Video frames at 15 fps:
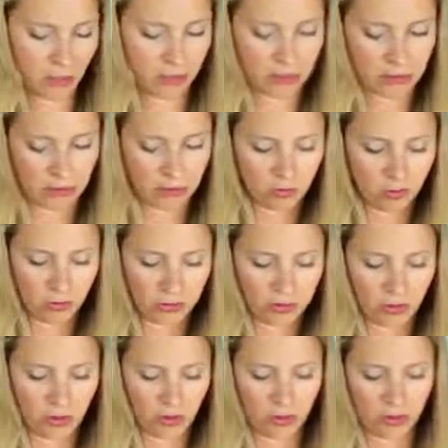really old and
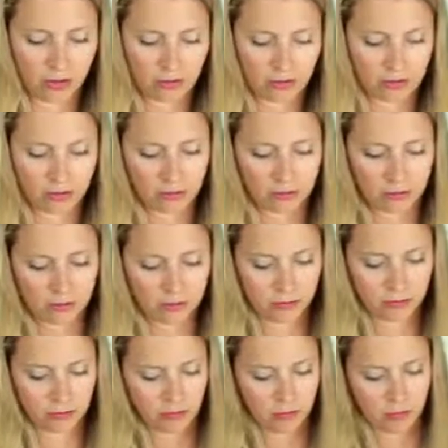hard, so
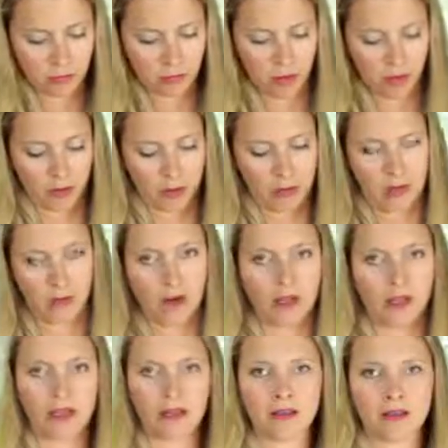pardon me while
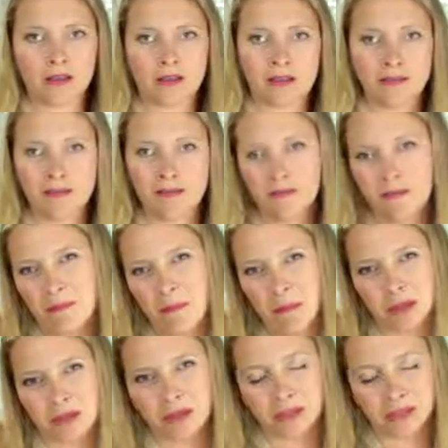I
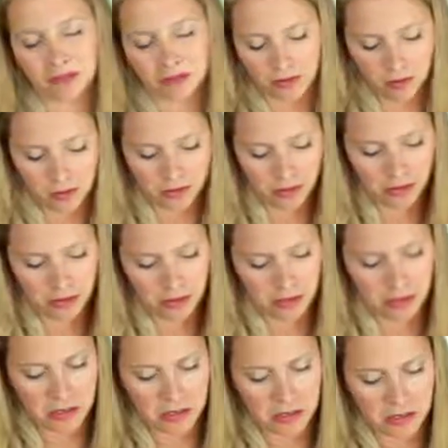muscle it a little bit.
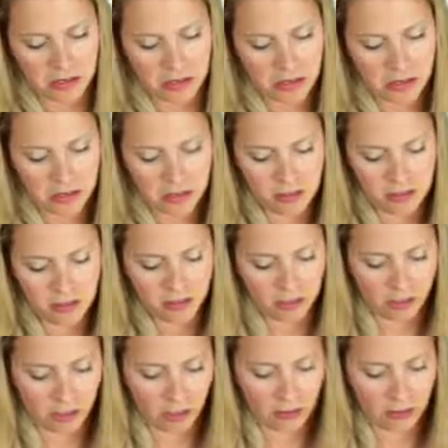
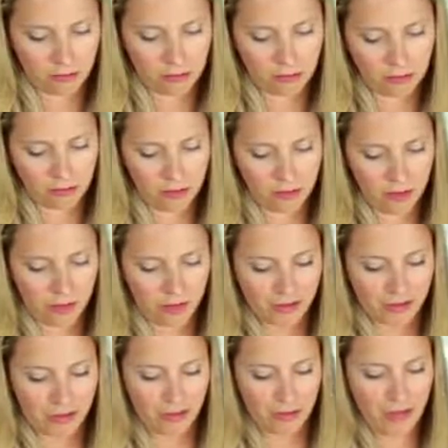Okay, should have brought
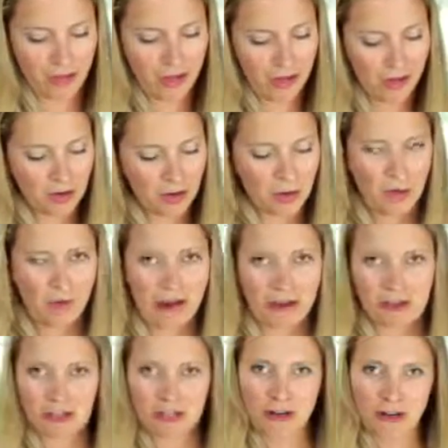some new
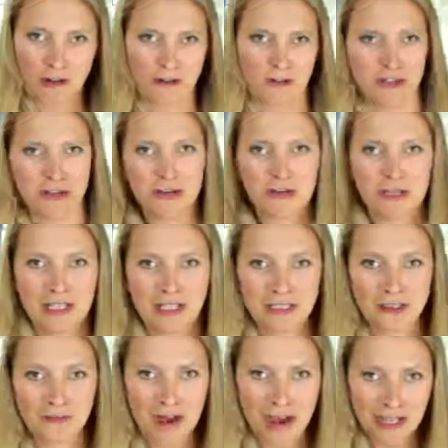brown sugar for the new
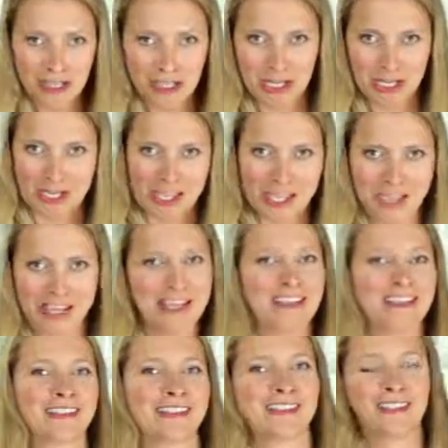season of Hilah Cooking.
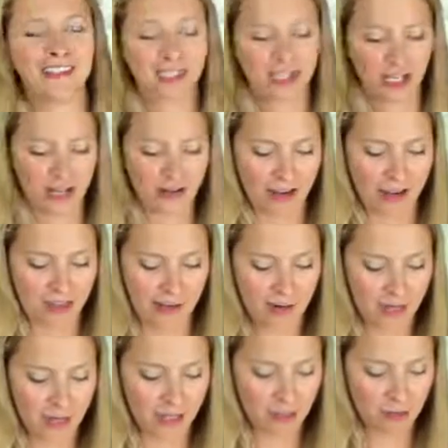Shouldn't I? That would
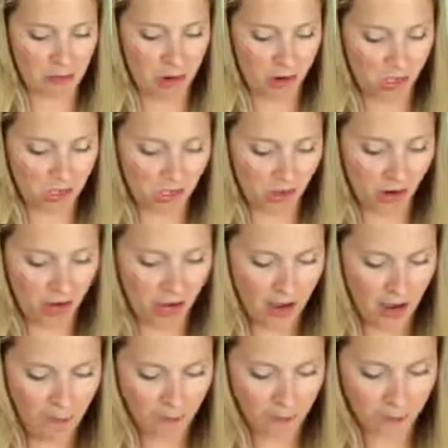have been symbolic,
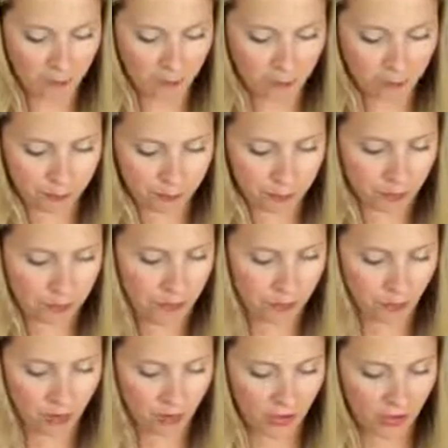right? Oh
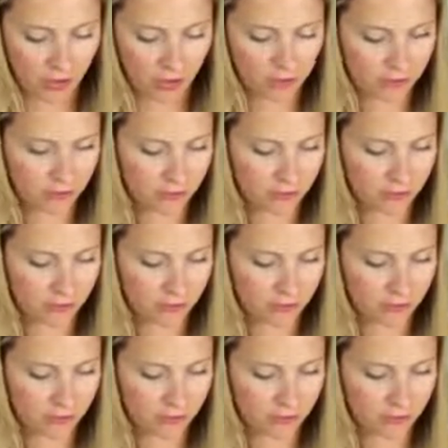God,